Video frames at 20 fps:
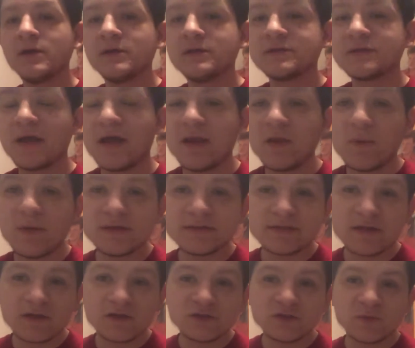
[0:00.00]
So anyways,
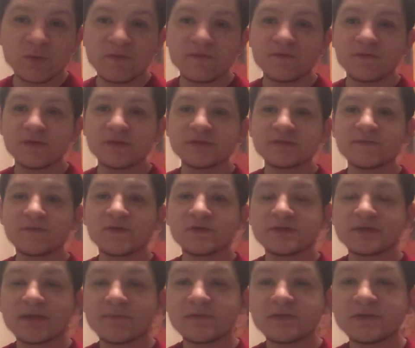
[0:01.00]
that'll do it for this
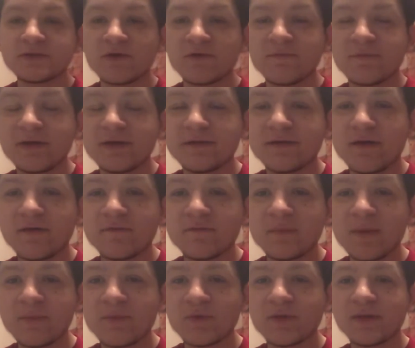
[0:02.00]
first episode of, of
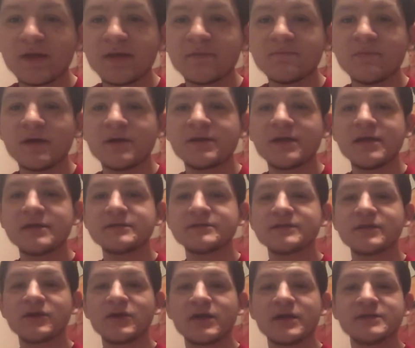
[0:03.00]
Memory Lane Mondays.
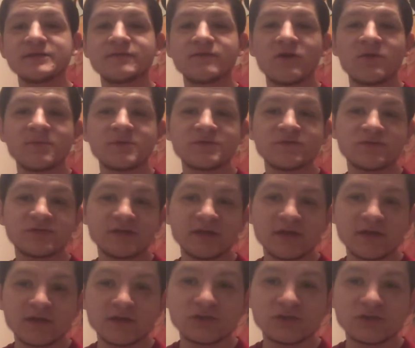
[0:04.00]
Thank you guys very much for taking a